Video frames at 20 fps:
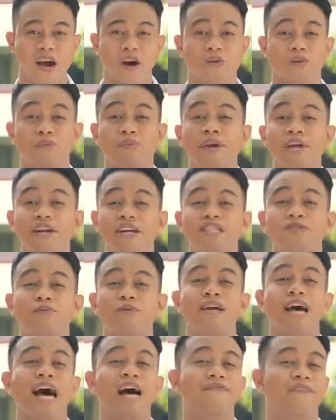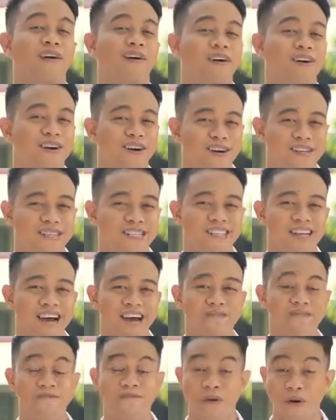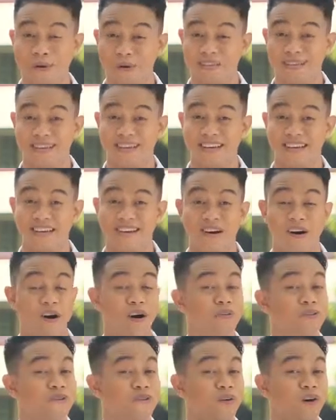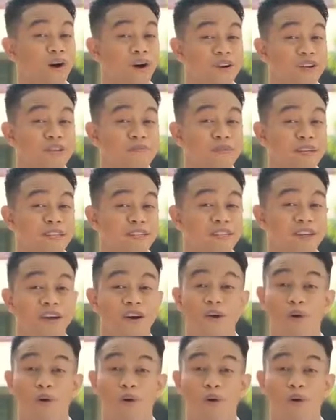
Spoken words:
readers would have a hard time focusing on your argument